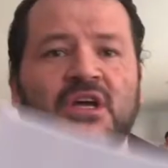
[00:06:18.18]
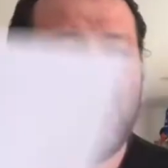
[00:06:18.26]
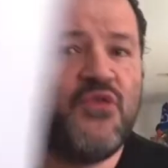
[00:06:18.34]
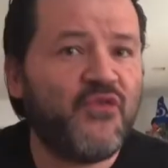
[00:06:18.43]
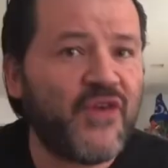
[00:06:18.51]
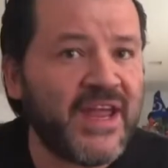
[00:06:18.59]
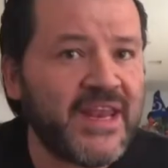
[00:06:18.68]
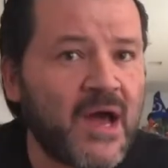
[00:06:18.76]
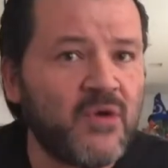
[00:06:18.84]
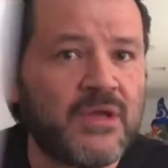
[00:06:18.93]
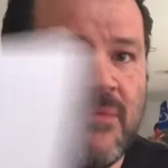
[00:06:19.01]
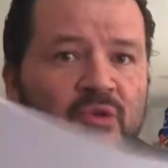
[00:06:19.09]
To find
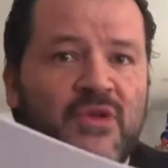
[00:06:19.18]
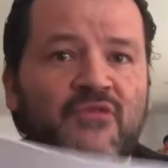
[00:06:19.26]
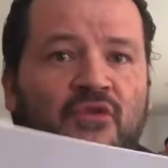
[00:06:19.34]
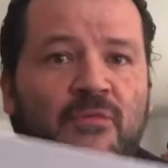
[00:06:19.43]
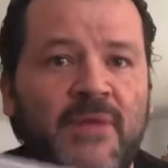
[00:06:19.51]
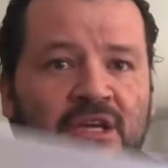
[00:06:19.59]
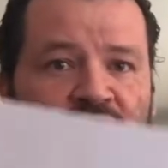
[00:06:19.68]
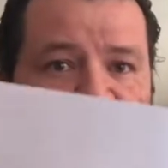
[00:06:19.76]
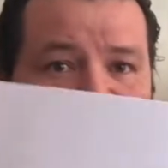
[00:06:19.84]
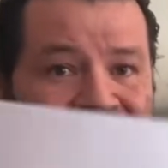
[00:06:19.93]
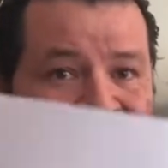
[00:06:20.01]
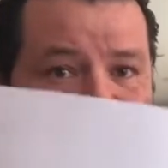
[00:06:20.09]
out about the information
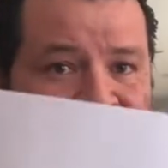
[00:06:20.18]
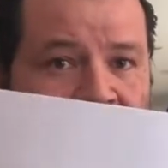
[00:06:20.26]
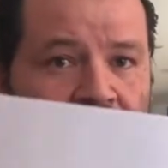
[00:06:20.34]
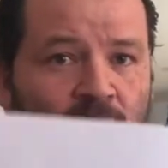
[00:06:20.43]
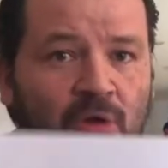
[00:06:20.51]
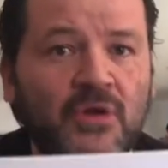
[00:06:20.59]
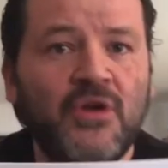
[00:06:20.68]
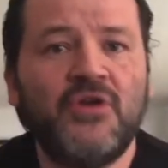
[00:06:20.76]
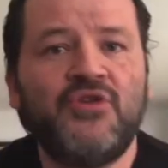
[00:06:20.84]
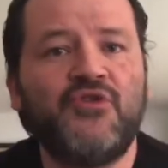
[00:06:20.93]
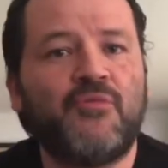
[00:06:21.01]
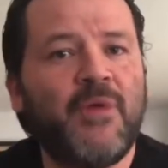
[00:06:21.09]
in this table,
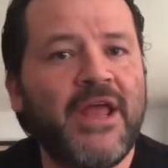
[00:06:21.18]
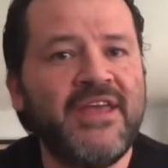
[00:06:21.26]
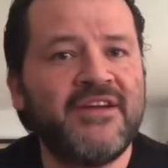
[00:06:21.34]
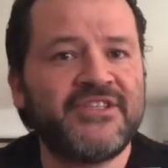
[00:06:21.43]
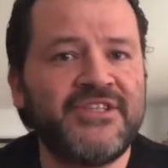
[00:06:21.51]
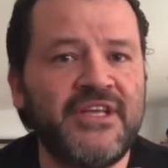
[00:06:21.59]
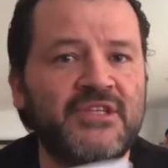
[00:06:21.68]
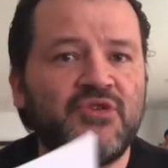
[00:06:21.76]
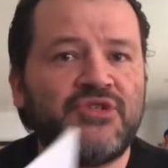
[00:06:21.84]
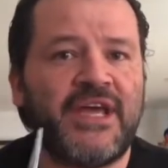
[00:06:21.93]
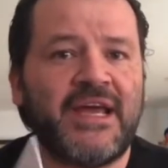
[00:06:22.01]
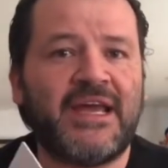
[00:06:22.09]
your players need to
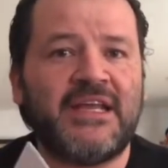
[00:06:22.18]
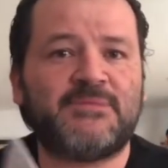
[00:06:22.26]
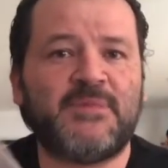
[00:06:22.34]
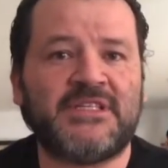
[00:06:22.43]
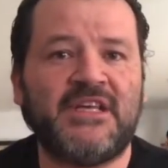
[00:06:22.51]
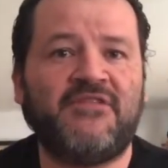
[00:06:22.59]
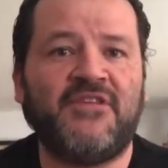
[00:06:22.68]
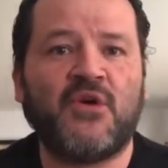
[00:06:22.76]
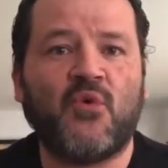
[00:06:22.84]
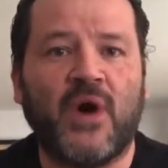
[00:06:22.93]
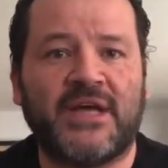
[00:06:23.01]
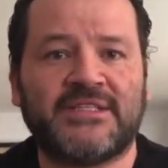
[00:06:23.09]
take a specific
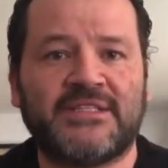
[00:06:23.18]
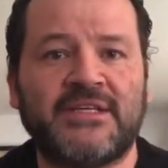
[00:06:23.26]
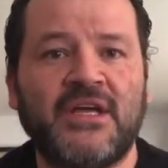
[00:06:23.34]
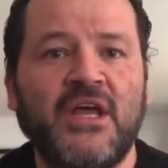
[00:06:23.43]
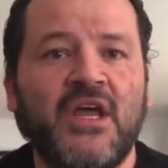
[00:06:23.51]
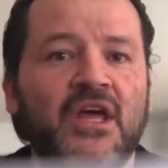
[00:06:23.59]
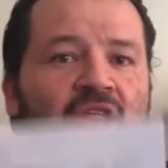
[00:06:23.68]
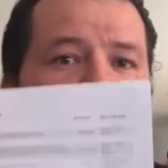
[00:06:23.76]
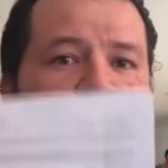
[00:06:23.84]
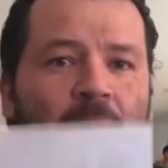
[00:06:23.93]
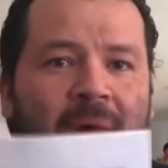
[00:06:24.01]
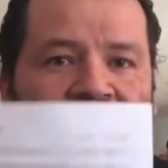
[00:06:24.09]
quest.
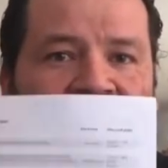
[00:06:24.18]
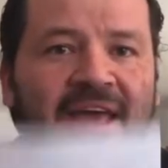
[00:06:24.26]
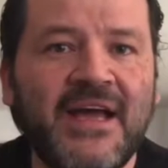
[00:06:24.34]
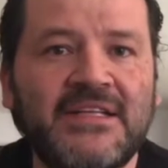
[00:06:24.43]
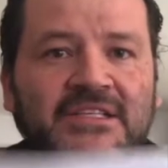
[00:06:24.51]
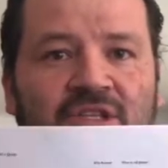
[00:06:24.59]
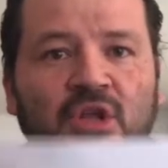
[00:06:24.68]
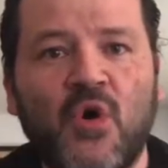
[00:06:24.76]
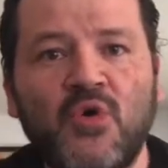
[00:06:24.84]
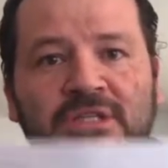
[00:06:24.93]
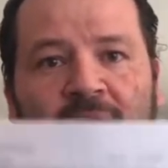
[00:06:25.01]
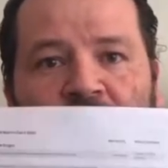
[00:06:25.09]
Nobody else
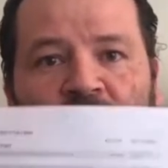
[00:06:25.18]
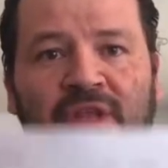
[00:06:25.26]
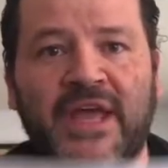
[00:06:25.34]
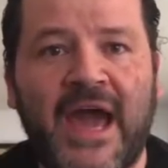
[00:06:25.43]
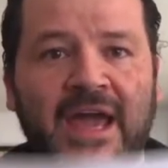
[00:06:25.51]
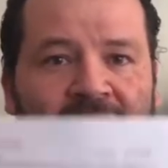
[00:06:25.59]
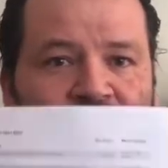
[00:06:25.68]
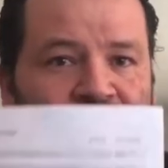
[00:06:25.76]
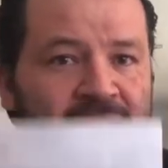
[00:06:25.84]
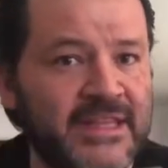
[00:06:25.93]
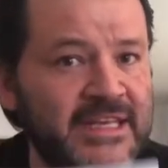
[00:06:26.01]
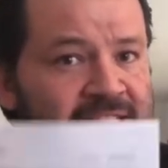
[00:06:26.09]
knows about the items
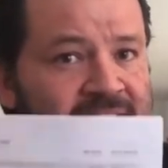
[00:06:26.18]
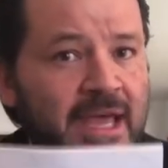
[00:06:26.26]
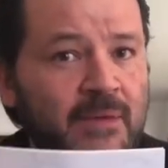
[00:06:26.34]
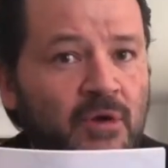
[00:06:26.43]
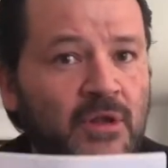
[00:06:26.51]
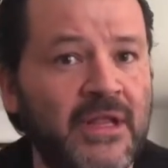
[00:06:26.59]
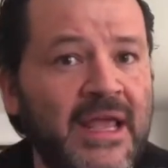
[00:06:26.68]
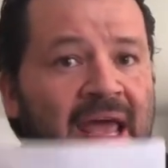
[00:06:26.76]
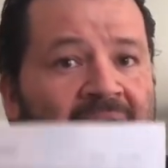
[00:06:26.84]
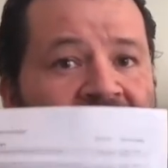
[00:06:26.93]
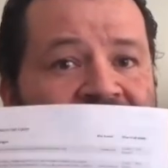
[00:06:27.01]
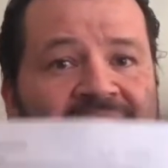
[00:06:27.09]
in this table,
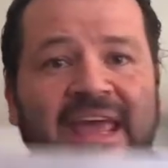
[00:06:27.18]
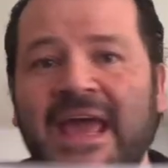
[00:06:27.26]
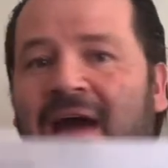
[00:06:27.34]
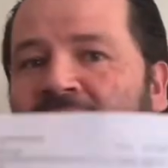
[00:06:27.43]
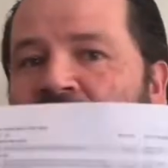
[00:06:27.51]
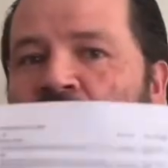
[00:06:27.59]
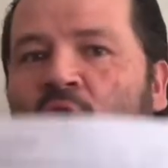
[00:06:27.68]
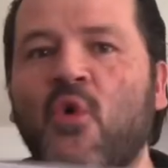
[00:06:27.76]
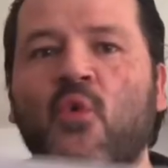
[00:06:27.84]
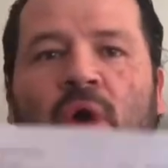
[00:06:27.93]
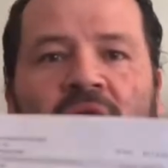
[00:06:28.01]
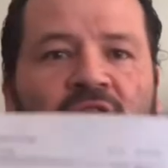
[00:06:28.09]
and they have no
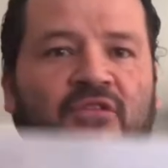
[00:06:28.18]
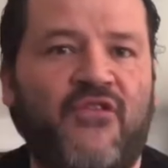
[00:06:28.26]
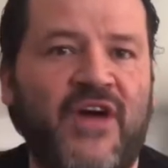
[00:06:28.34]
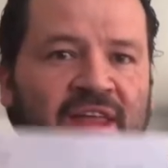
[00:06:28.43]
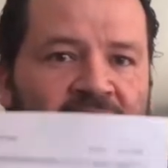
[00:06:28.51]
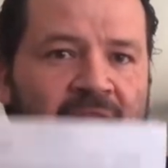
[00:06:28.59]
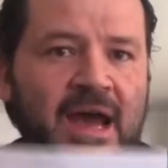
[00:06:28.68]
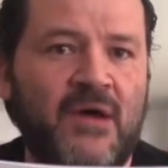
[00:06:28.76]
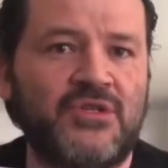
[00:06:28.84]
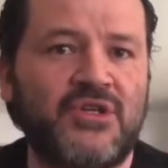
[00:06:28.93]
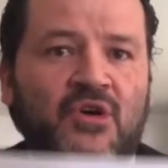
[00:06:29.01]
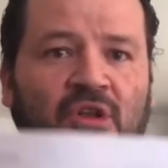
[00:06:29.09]
way of finding
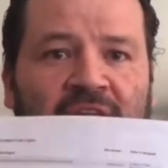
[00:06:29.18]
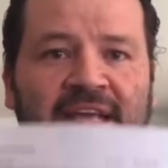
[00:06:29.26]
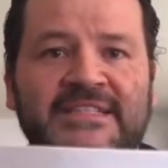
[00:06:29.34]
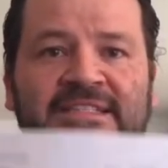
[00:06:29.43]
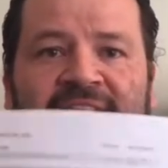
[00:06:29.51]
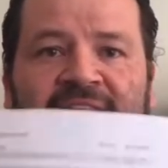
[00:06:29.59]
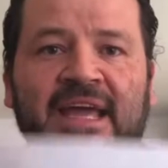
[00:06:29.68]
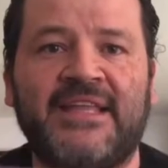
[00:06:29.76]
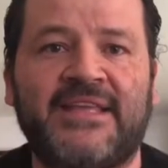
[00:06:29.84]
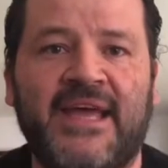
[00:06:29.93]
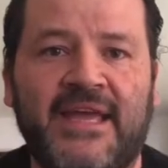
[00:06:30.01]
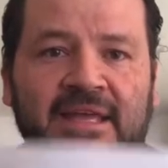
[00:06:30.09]
out unless they
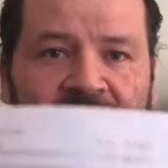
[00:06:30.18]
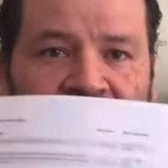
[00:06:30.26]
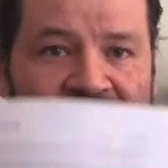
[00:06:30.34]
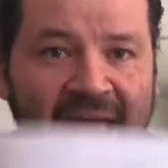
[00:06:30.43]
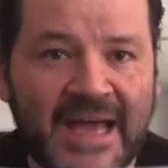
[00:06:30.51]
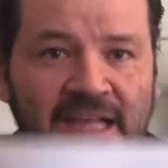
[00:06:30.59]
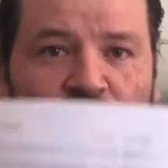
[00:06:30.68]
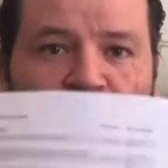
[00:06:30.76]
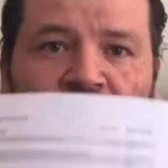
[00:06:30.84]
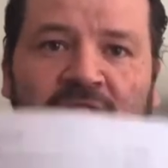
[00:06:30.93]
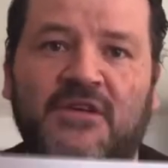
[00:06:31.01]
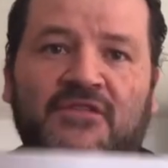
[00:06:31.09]
take that
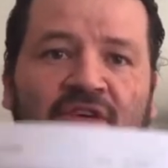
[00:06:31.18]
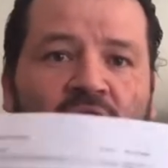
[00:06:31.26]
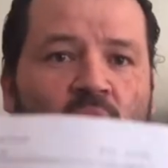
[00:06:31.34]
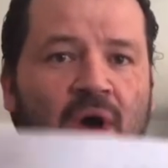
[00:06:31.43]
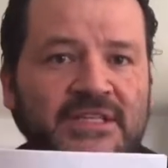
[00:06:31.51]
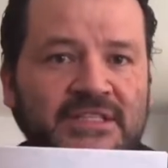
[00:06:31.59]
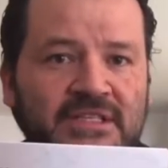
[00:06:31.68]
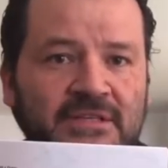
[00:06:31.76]
specific quest.